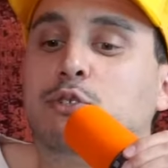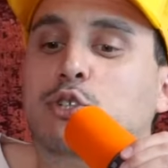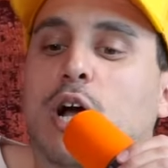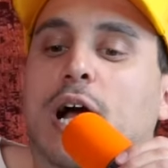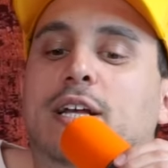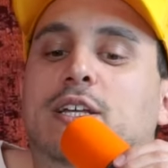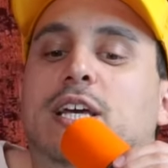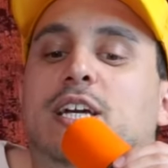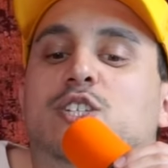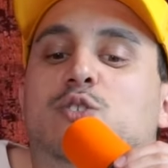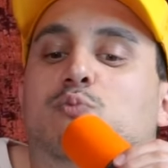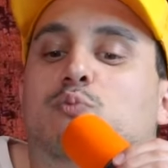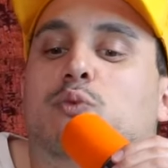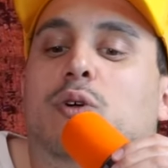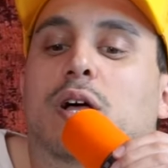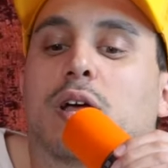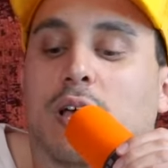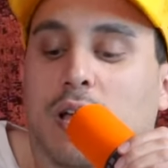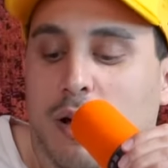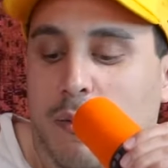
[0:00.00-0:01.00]
I'm trying to
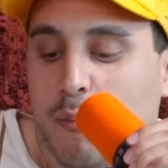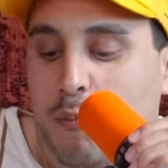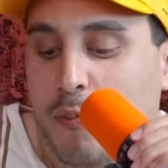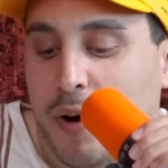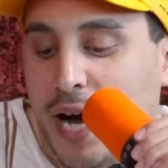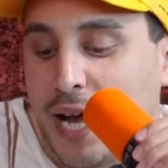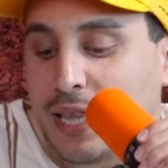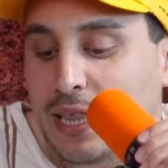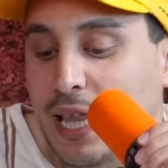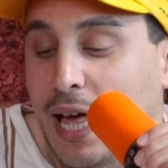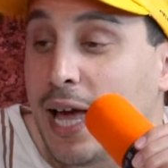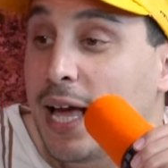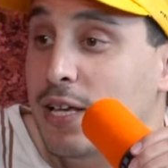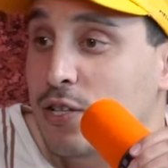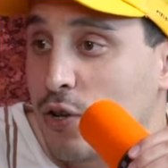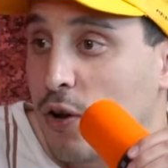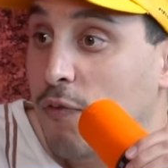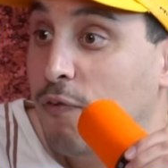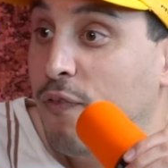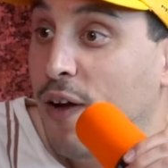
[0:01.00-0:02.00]
explain. My
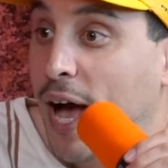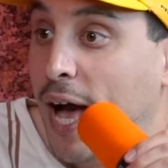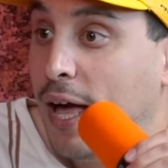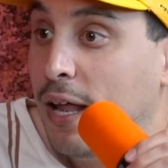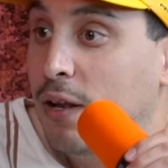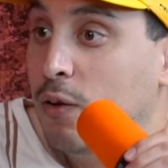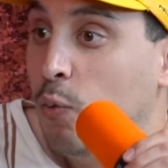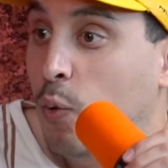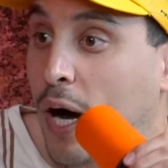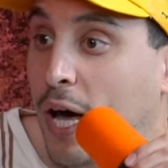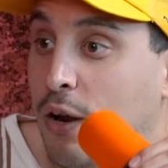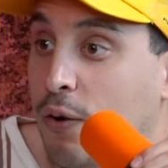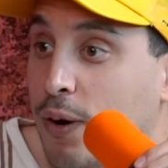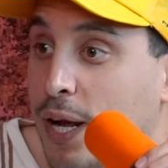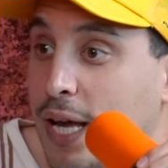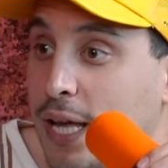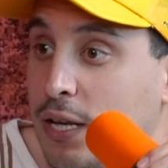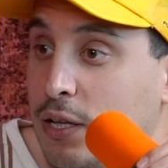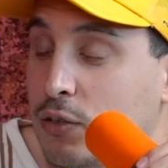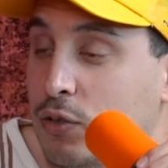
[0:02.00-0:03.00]
legs are fat. Why
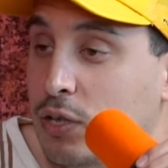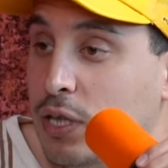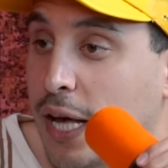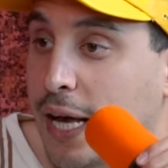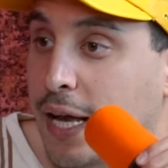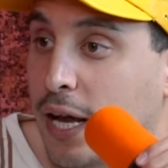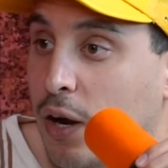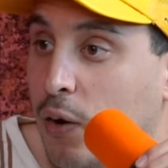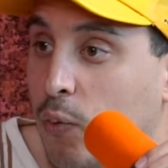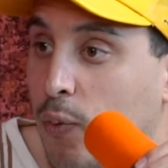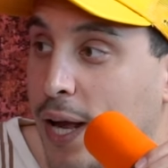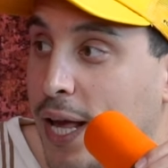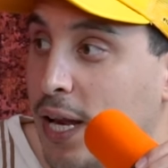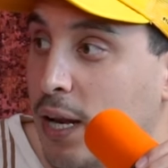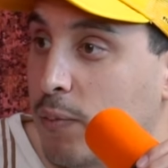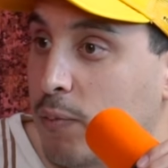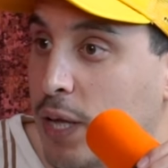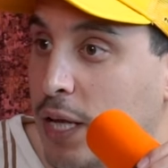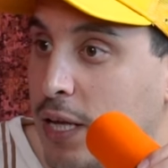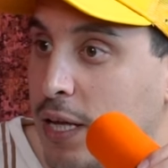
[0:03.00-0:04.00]
don't I get a
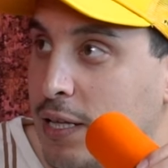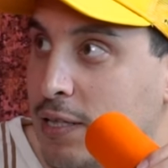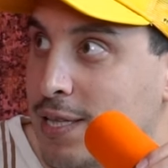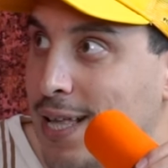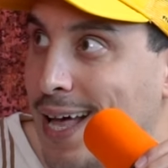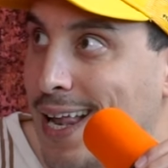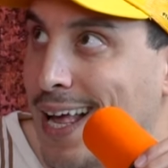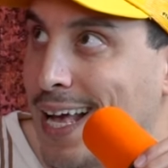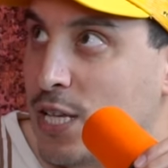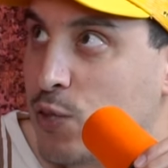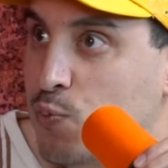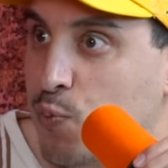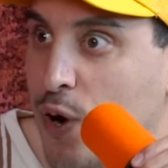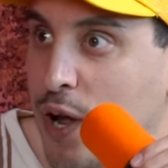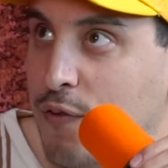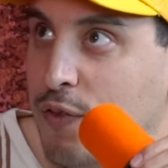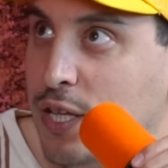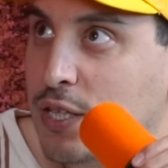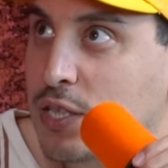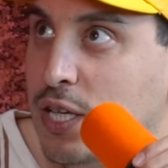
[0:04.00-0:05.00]
random it's not as
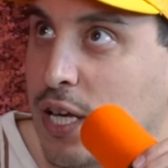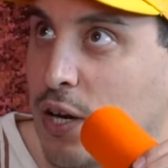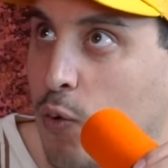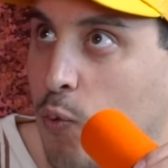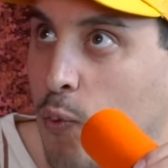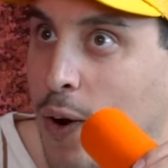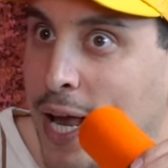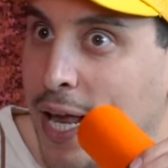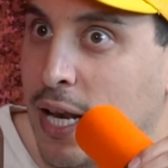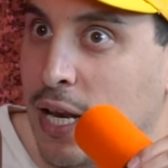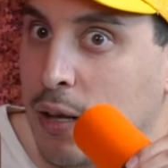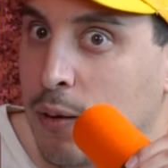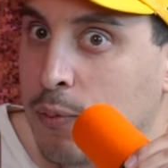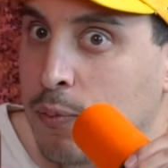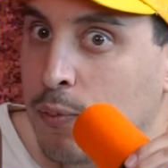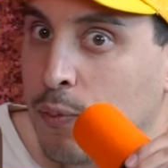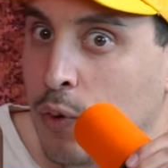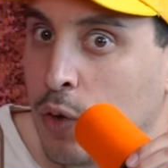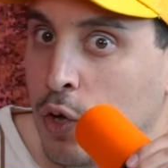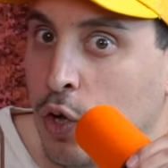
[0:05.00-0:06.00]
prevalent to get a
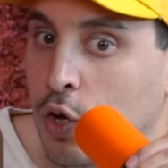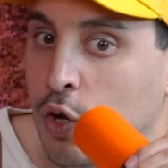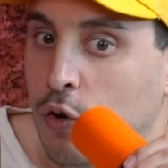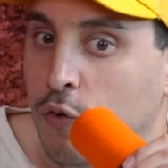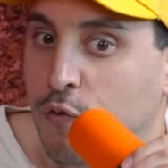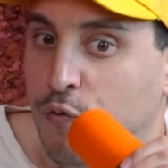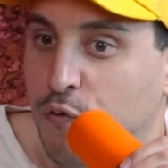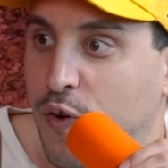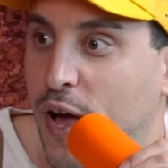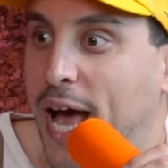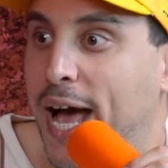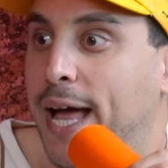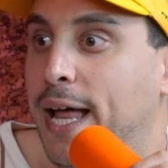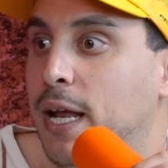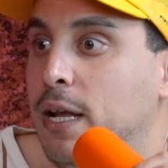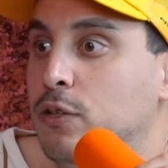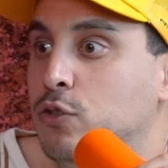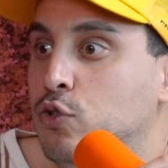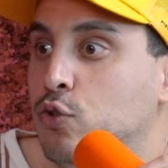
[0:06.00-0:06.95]
random fat